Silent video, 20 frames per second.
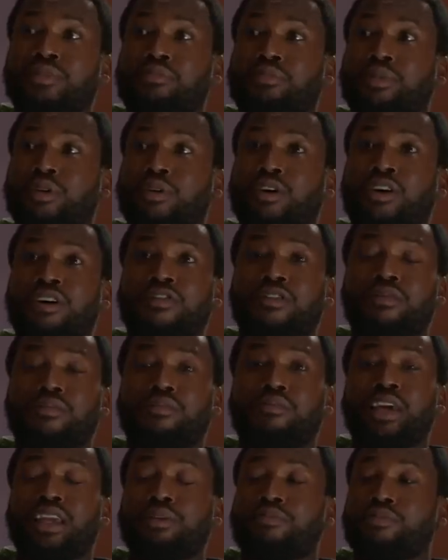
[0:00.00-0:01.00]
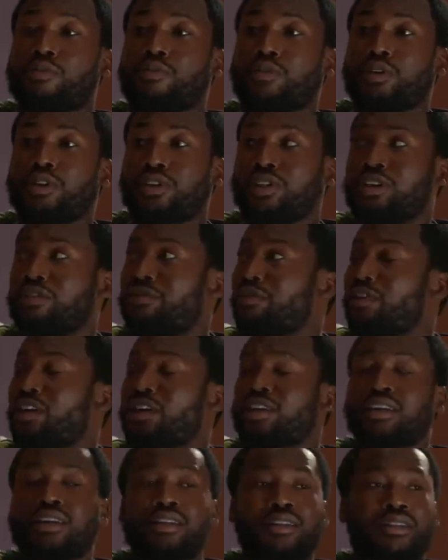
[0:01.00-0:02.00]
is built off of paperwork. The
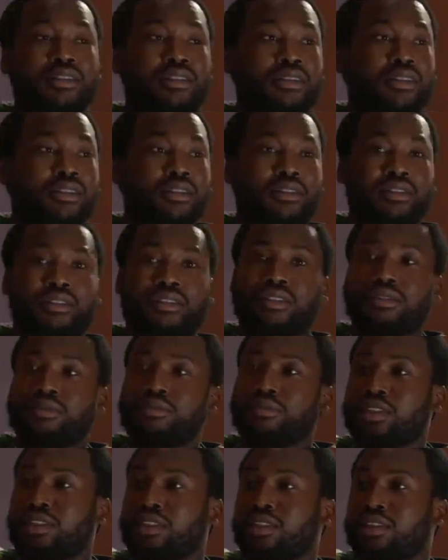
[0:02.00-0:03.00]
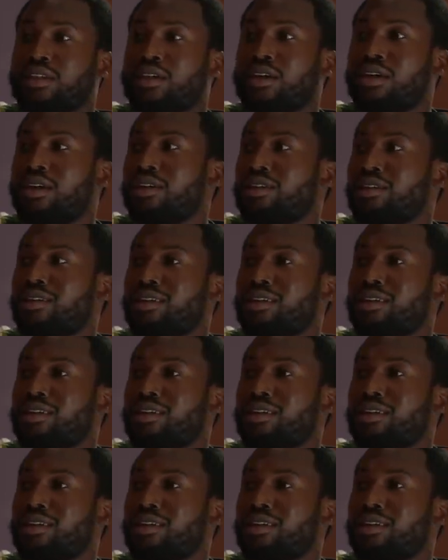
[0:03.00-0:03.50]
fucking the, the what's it called?